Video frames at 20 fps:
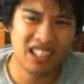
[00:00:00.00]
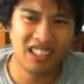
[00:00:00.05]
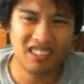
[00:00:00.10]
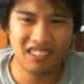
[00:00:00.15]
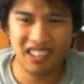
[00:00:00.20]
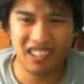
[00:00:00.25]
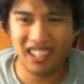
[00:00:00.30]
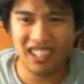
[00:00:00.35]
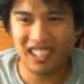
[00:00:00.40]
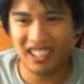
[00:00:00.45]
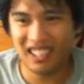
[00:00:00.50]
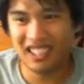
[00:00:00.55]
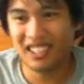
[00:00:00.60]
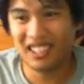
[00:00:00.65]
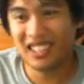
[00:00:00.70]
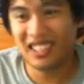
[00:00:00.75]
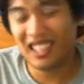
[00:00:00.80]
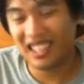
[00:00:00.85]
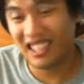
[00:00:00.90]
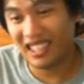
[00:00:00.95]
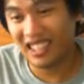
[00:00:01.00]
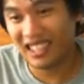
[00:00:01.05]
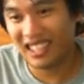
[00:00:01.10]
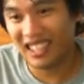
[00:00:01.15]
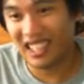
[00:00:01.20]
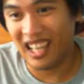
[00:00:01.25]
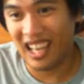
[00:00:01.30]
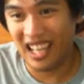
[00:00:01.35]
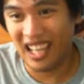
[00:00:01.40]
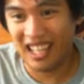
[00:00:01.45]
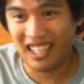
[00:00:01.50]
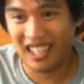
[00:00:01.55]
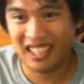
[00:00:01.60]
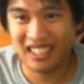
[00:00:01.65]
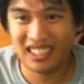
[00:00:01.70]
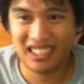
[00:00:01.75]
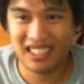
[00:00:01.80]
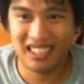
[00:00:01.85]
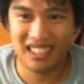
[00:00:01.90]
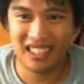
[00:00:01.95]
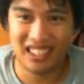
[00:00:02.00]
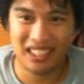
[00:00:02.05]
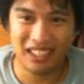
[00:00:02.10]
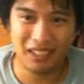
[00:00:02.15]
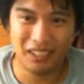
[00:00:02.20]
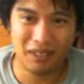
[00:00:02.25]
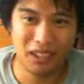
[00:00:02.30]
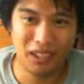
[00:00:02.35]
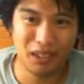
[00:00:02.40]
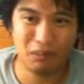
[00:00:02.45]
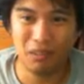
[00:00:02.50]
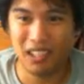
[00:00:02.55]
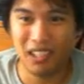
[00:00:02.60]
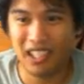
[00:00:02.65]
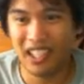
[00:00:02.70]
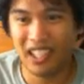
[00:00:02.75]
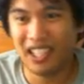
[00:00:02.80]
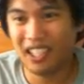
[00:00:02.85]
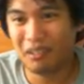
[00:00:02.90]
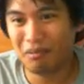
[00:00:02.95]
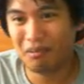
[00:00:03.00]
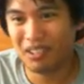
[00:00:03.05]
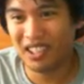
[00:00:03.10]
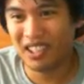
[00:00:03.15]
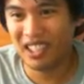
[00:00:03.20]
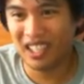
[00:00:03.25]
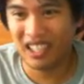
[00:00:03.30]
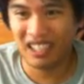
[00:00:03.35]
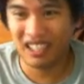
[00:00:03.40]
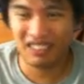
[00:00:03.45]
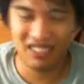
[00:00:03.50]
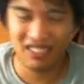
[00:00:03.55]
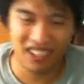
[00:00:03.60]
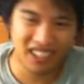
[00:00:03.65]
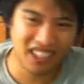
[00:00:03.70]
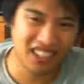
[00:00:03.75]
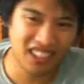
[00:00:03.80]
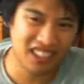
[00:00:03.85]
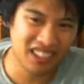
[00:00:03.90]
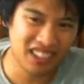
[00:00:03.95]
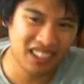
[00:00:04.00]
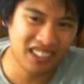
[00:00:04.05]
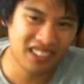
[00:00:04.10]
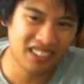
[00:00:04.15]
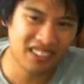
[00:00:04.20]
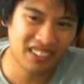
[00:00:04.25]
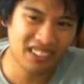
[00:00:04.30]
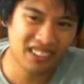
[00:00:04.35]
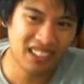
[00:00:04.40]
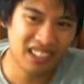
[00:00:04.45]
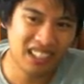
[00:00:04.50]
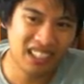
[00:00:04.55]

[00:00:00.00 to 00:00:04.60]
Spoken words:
O'Reilly looked kind of gassed. He's bleeding pretty heavily, too.